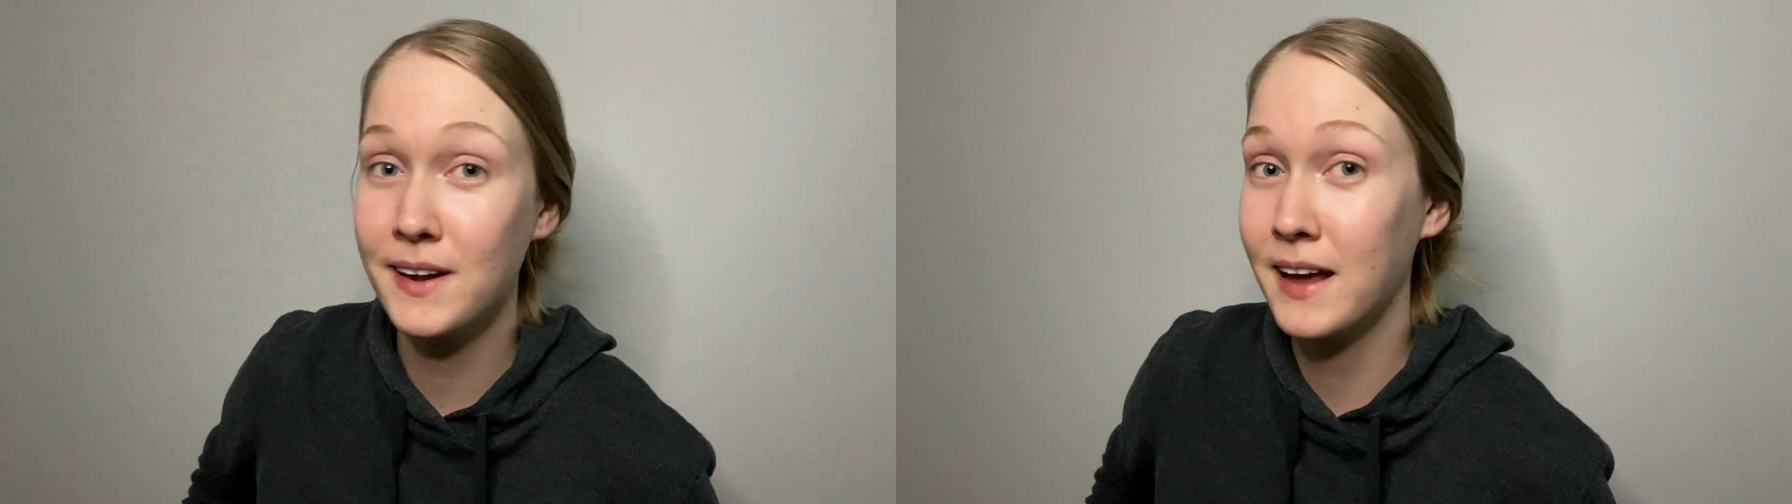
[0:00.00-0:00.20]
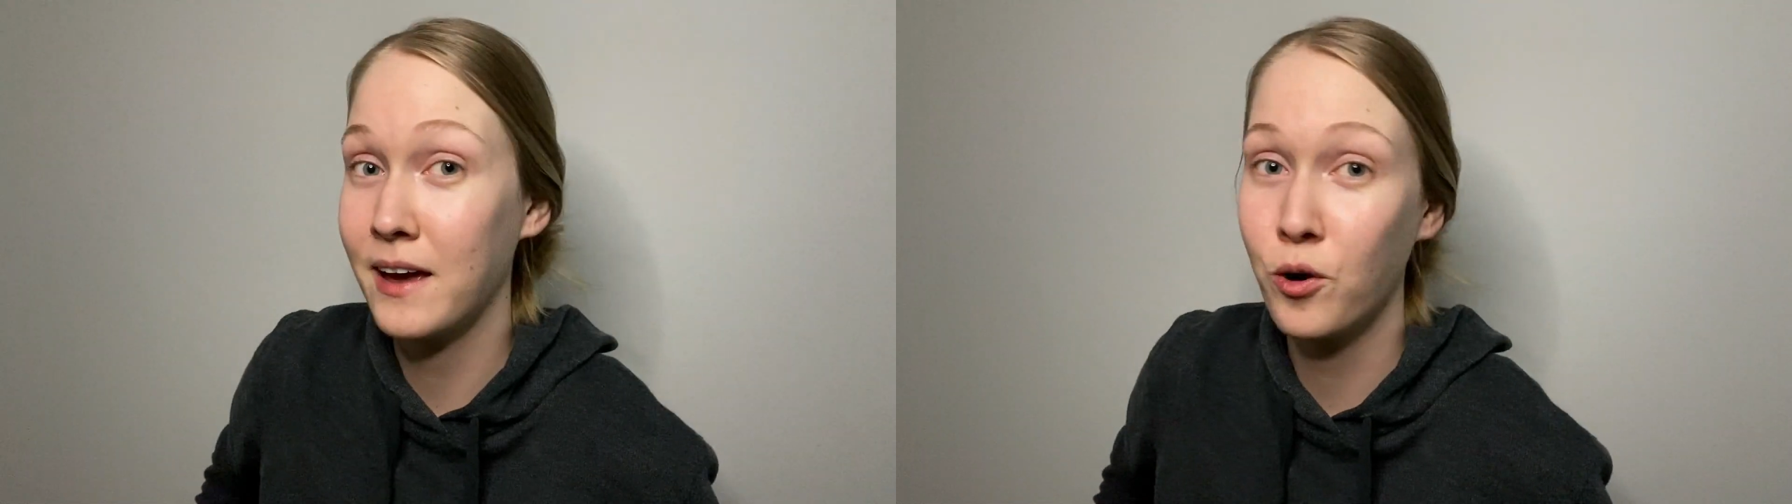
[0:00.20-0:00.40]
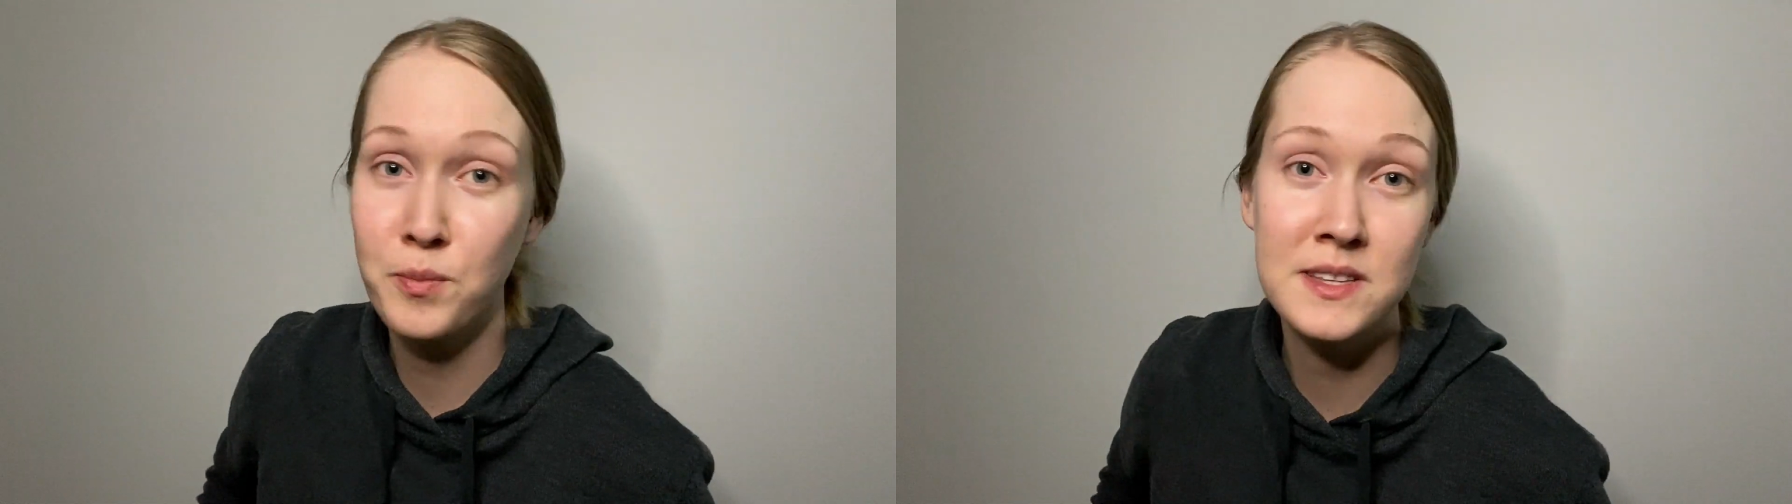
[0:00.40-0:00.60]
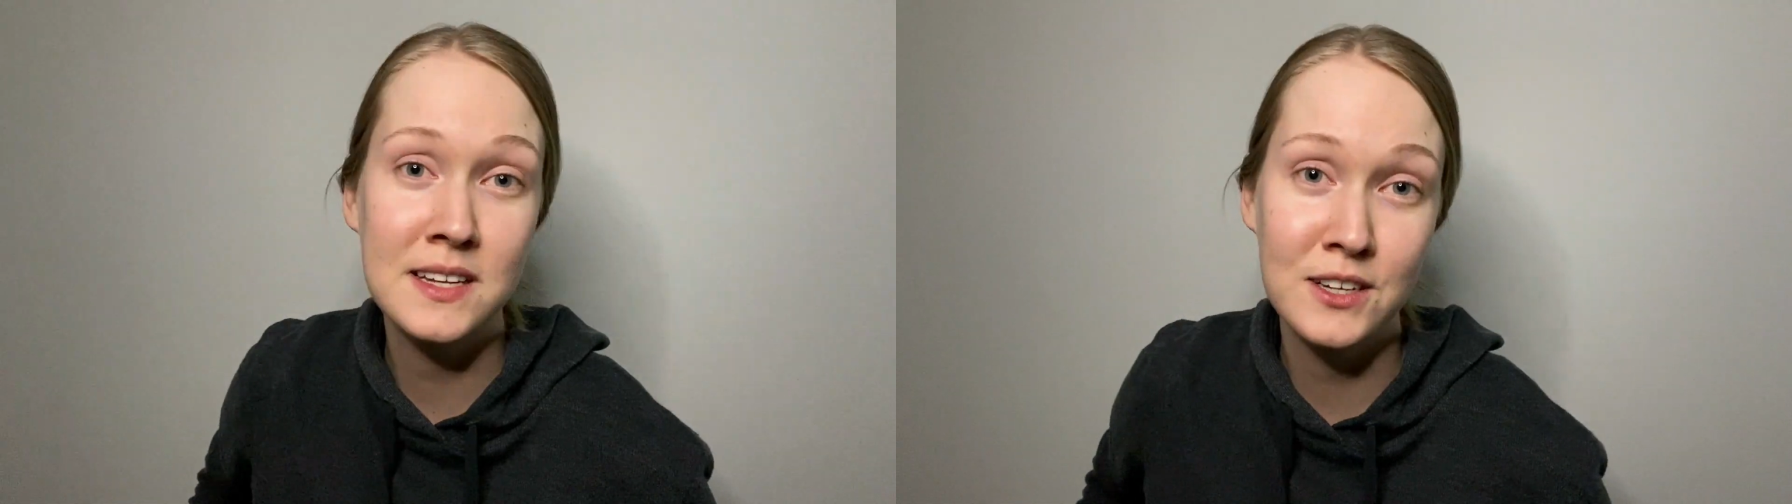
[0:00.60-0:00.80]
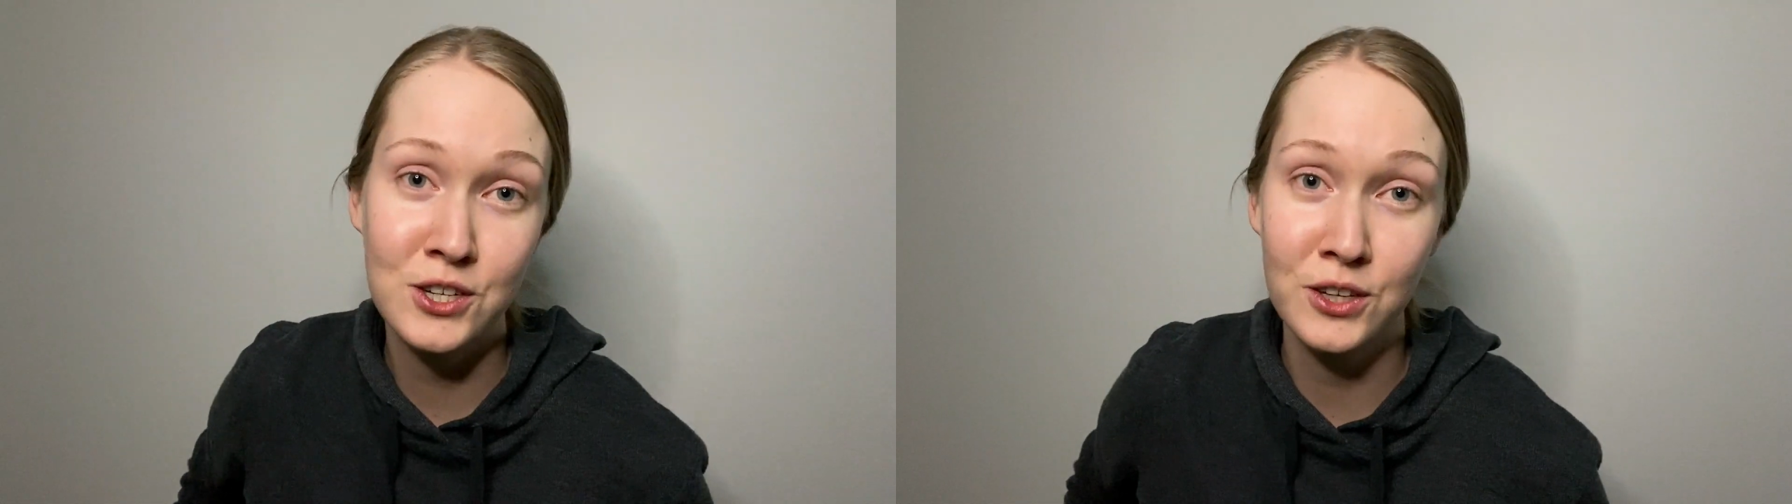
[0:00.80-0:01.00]
I hope it's
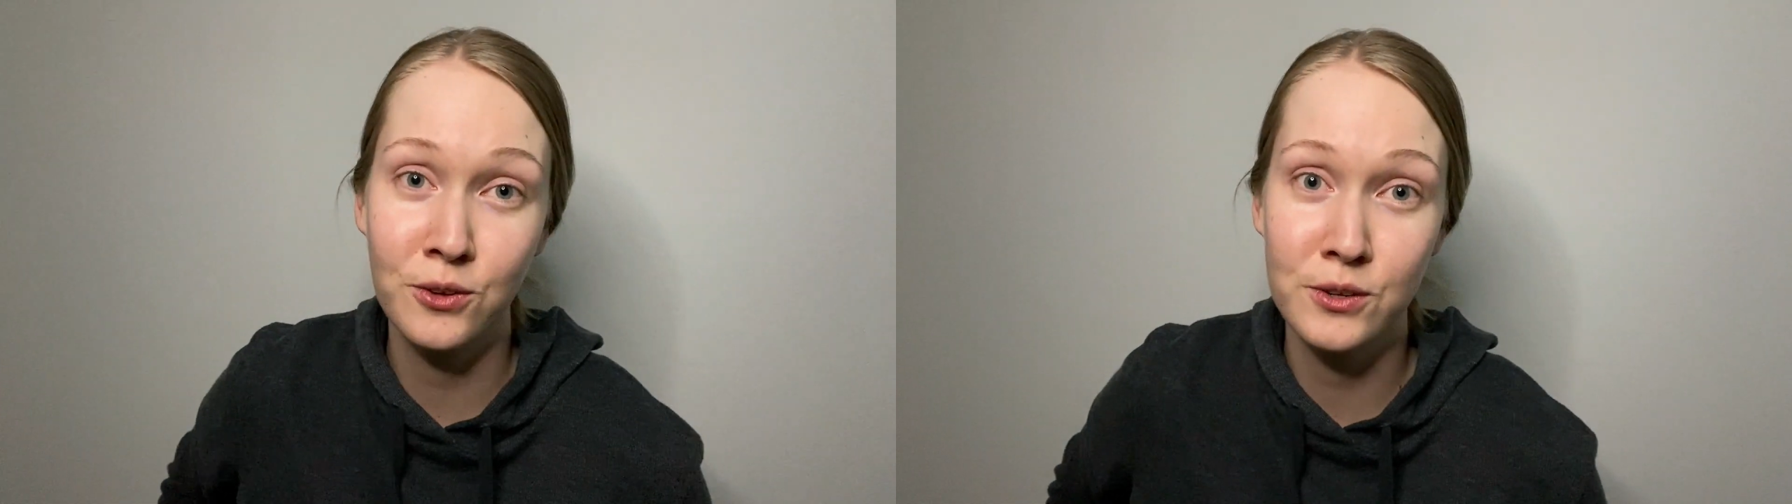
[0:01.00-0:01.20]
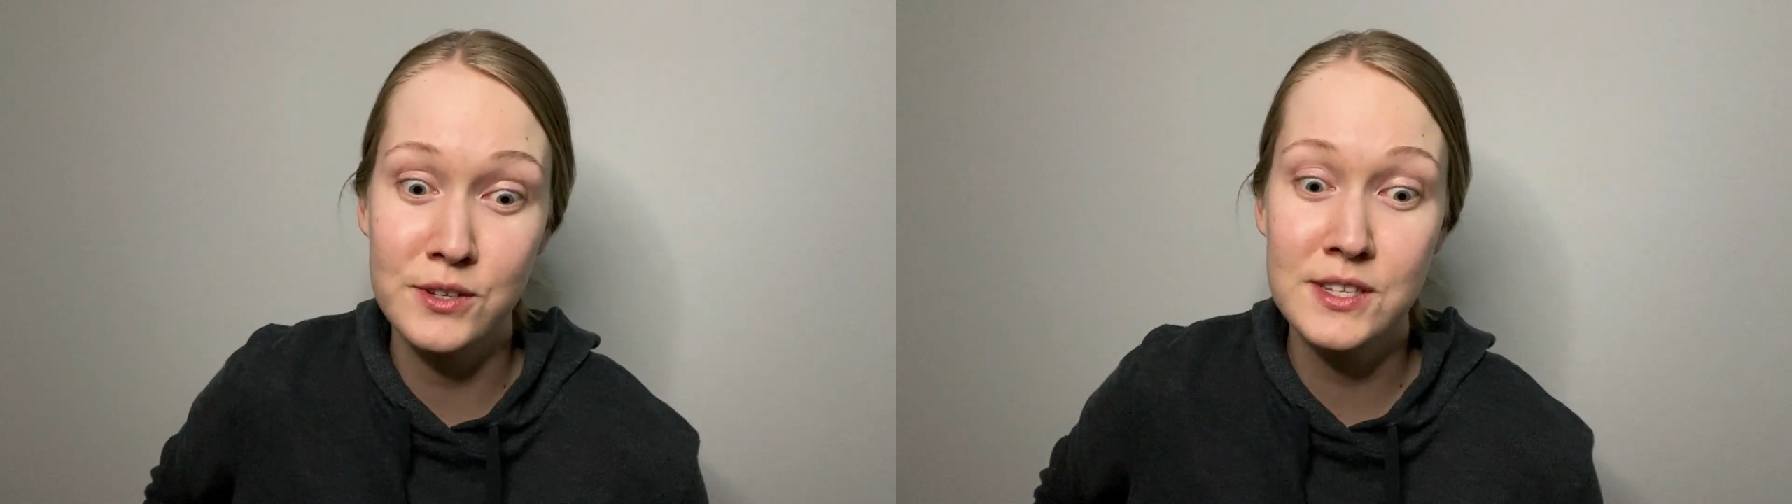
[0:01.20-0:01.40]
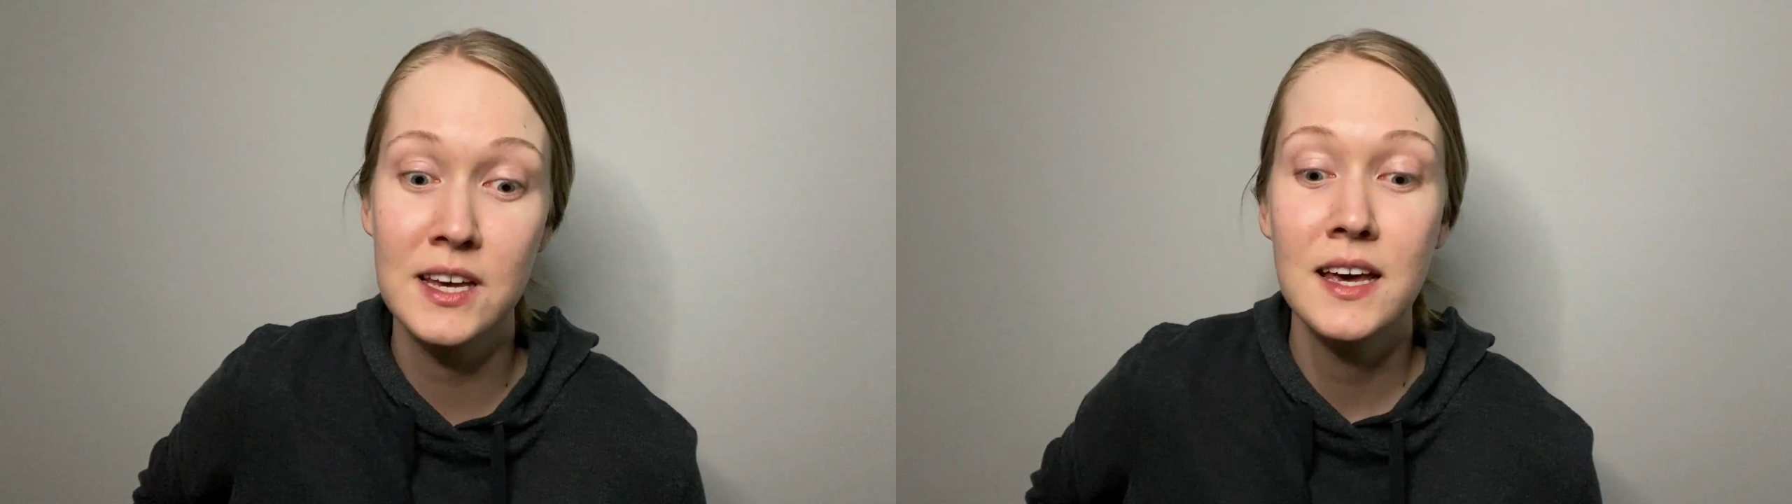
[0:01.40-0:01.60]
not shingles.